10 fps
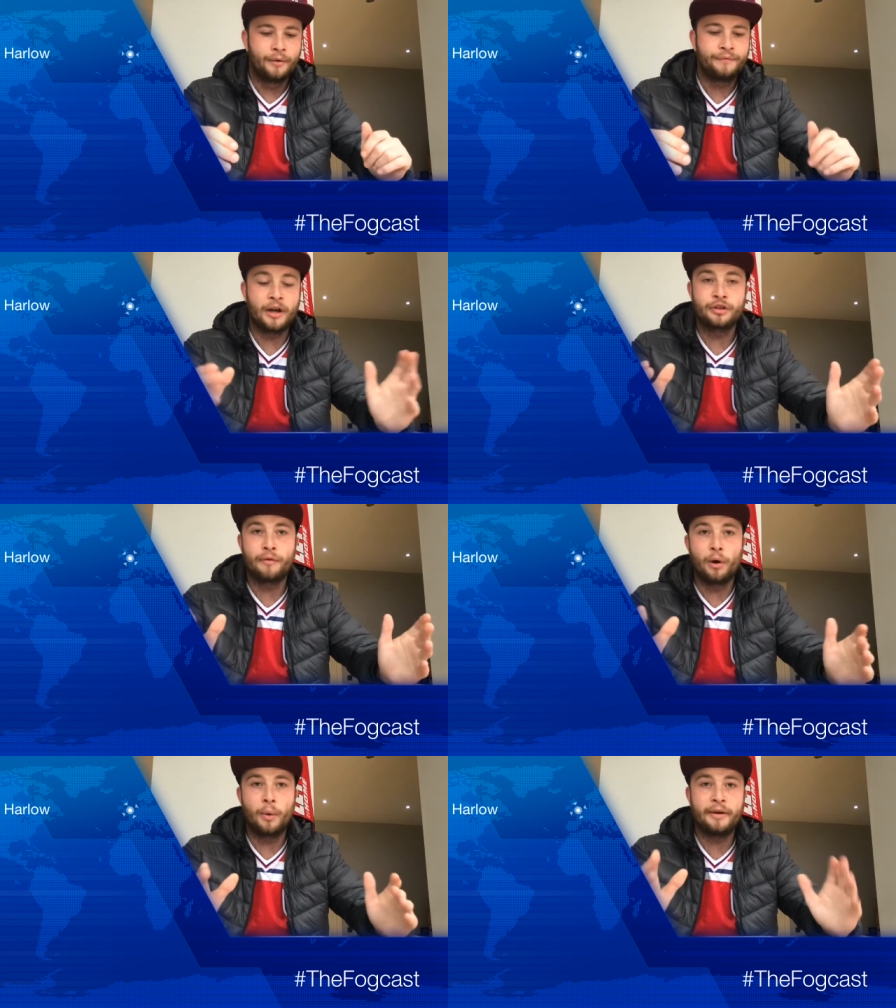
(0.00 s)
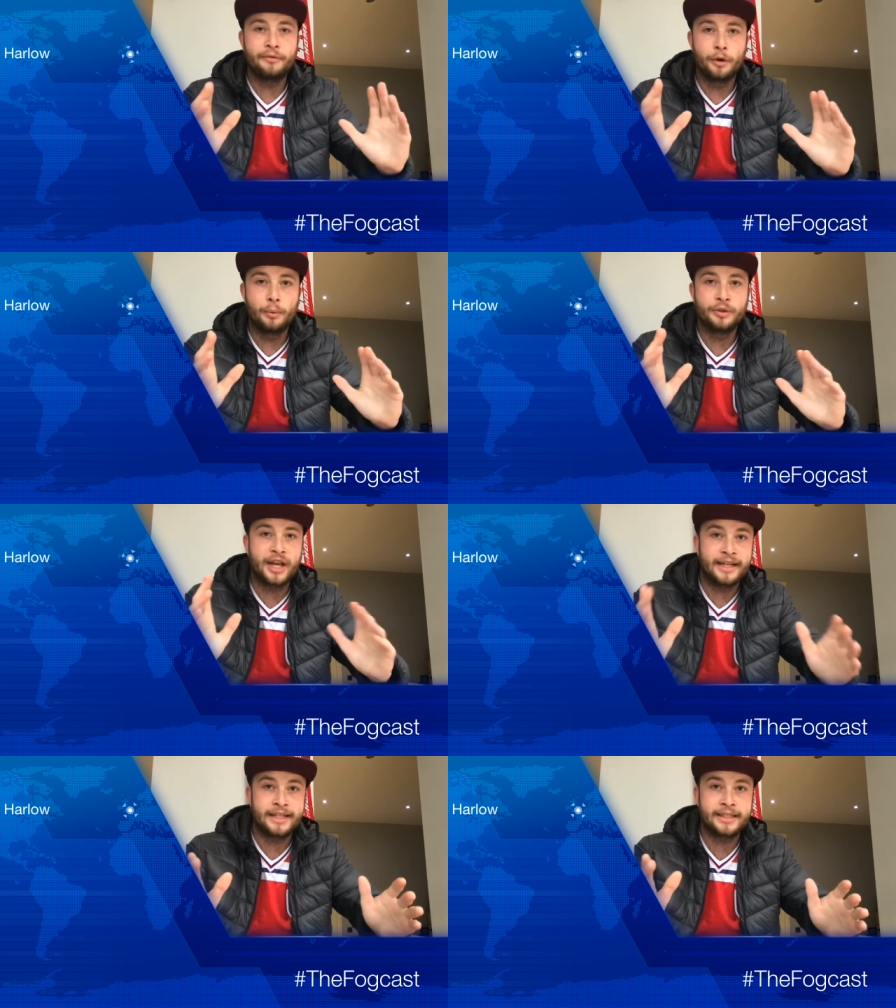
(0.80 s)
First of all, if you was
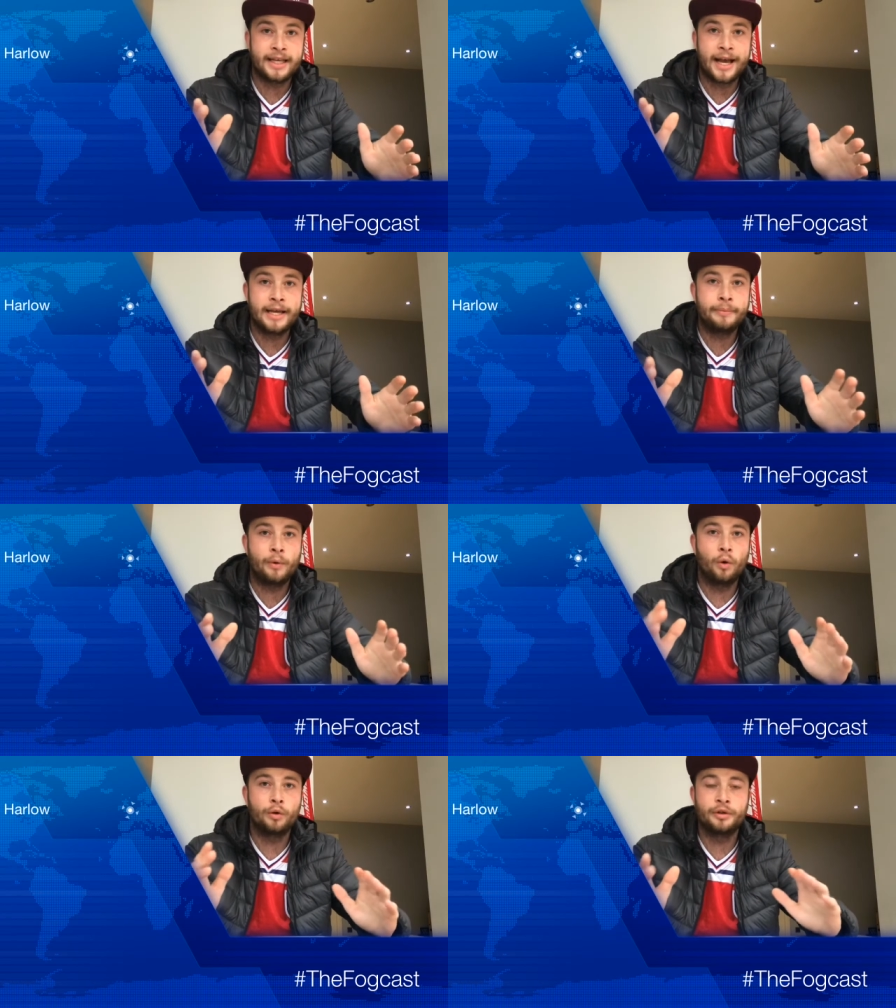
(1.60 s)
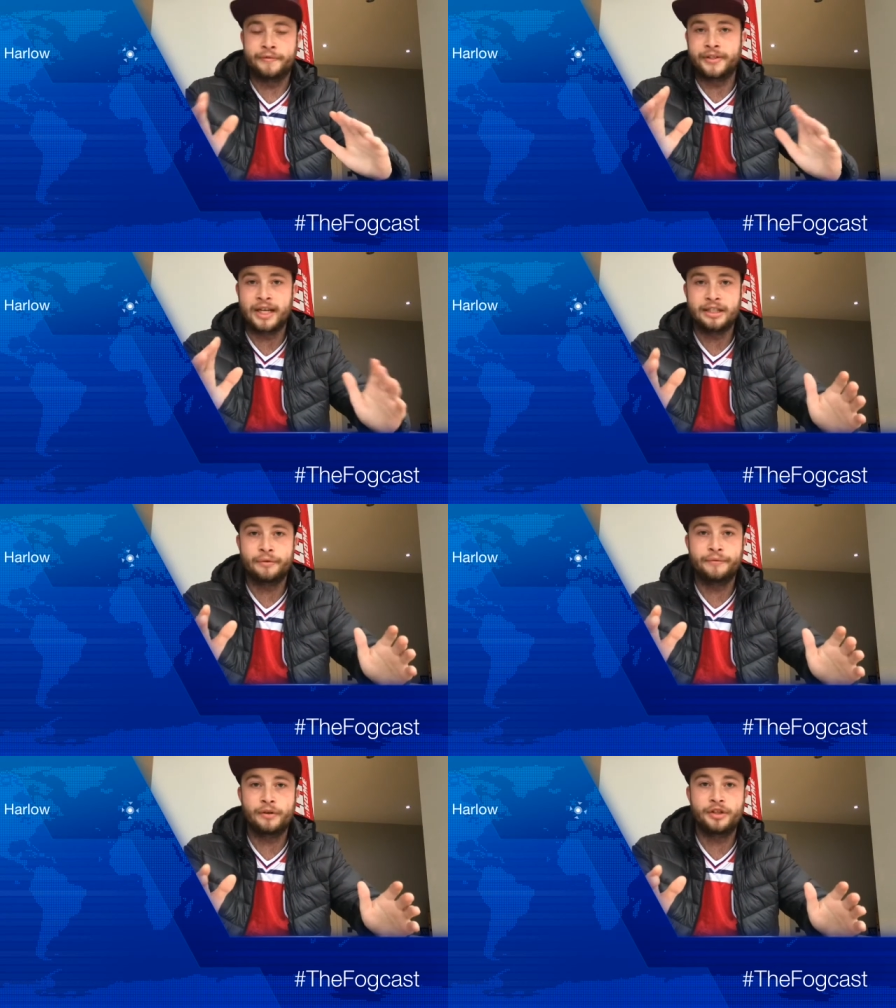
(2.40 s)
at this game, or you've seen
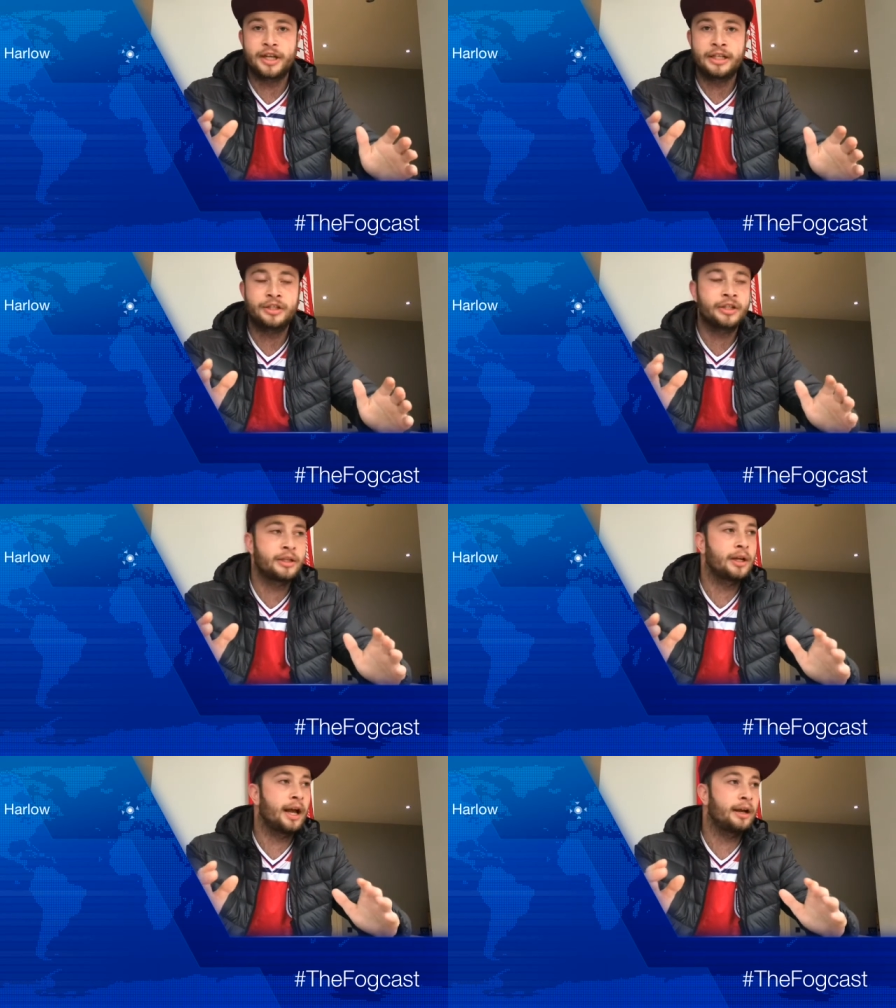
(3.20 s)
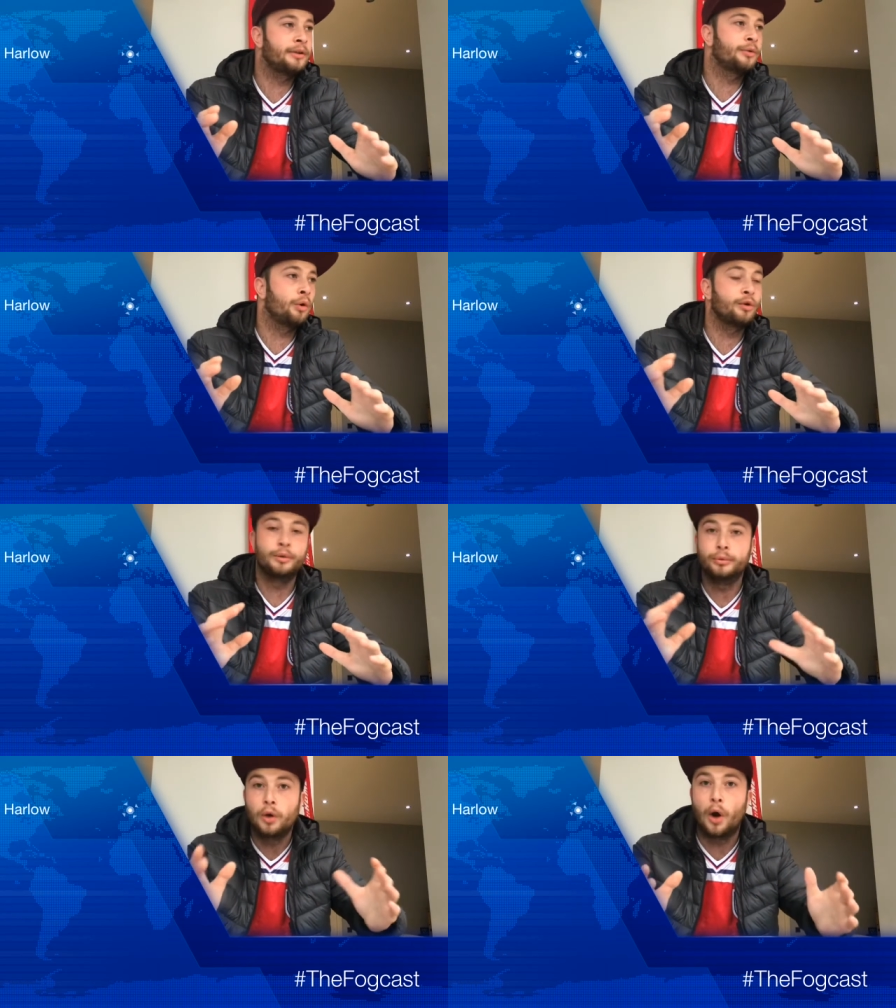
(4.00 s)
the footage, or
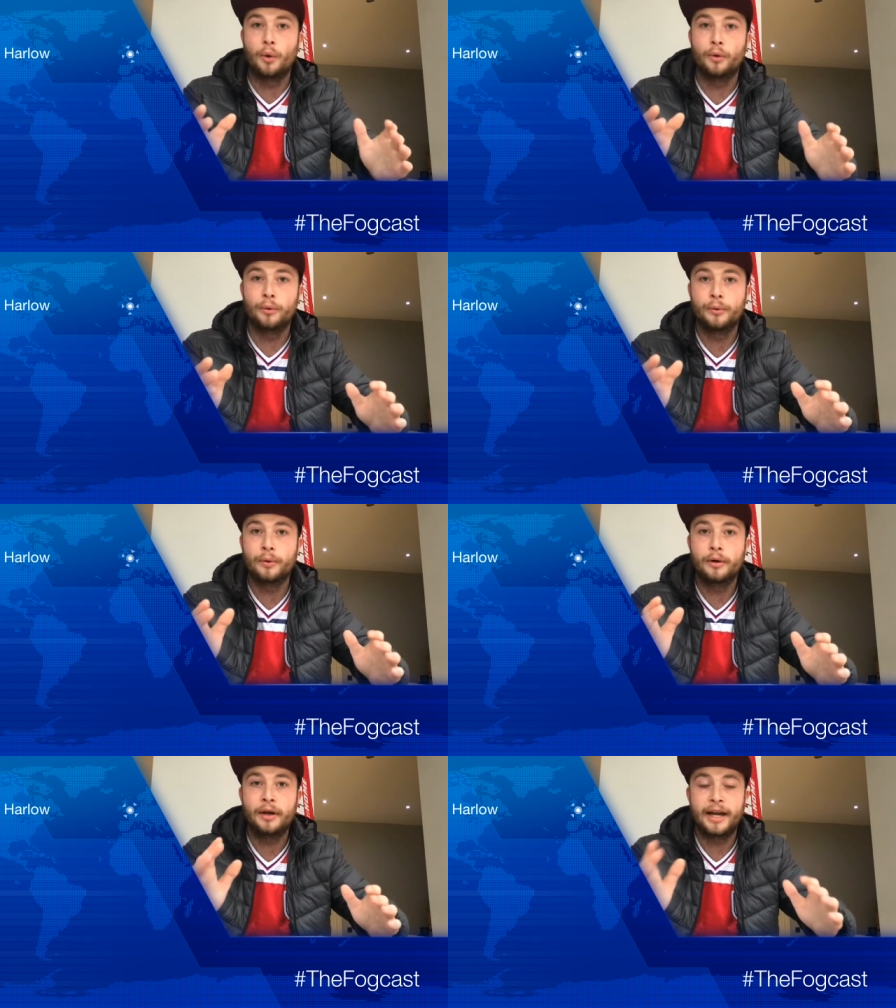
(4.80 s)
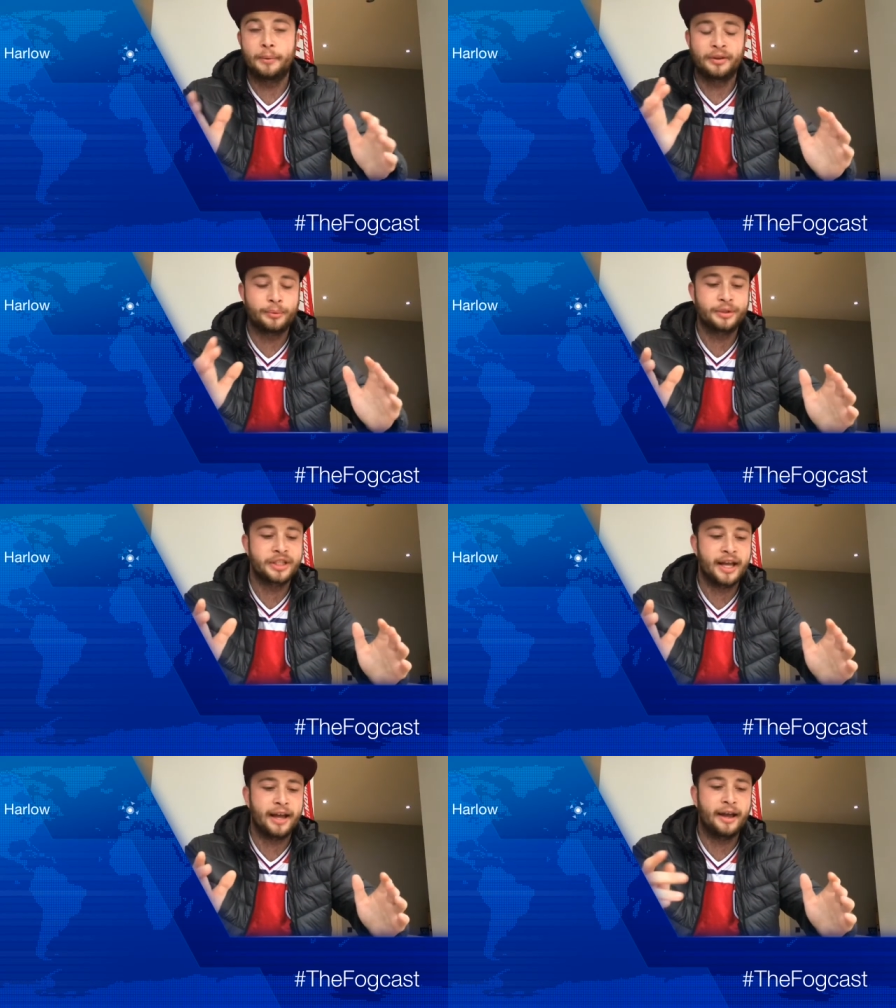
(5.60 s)
you know anyone that was
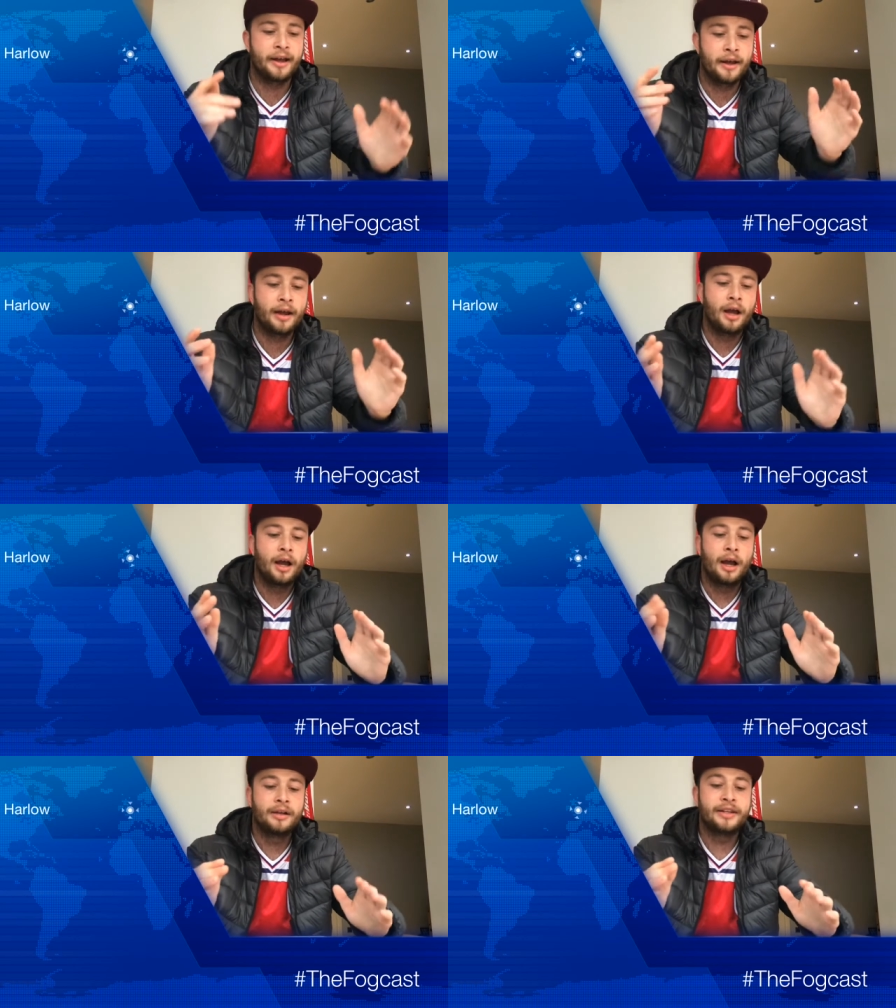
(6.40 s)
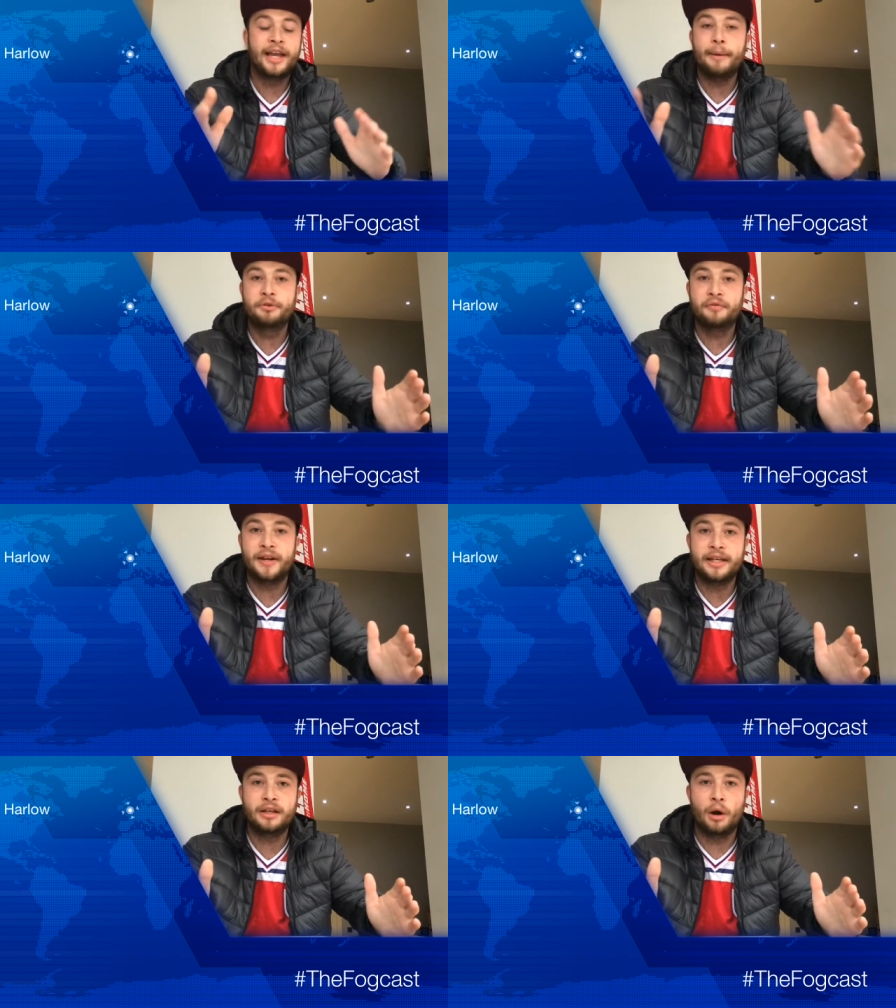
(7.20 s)
there, the
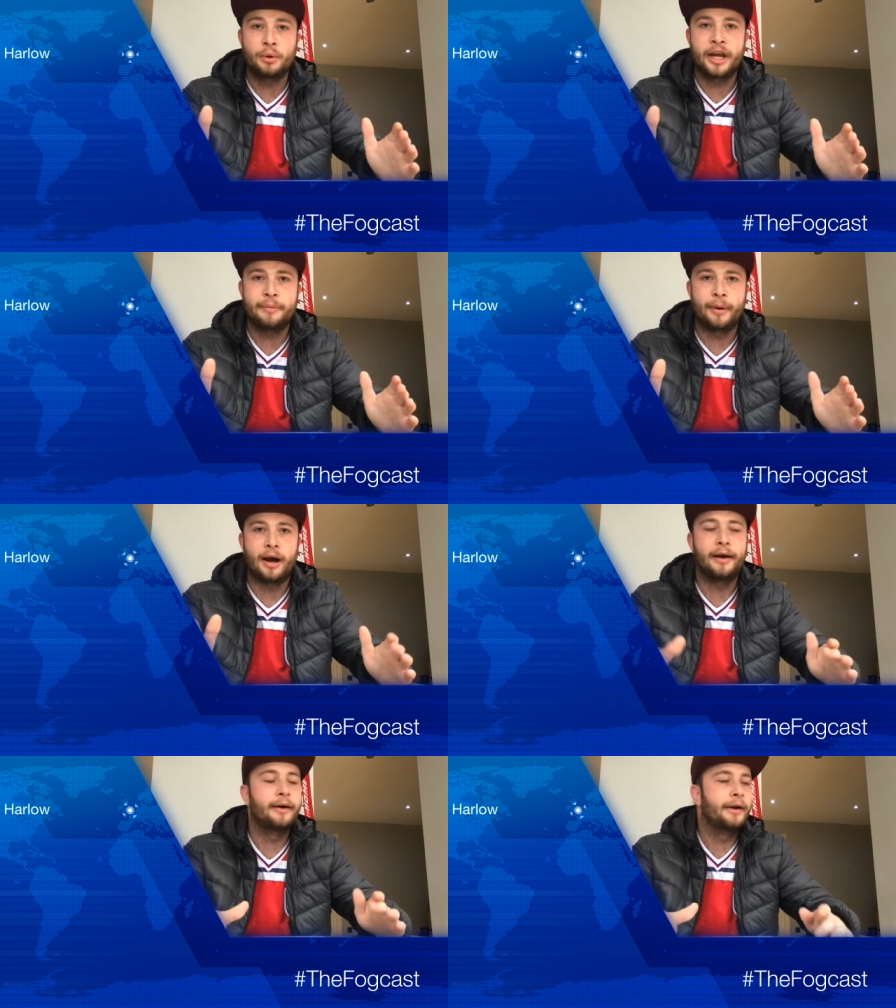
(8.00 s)
Ebbsfleet goalkeeper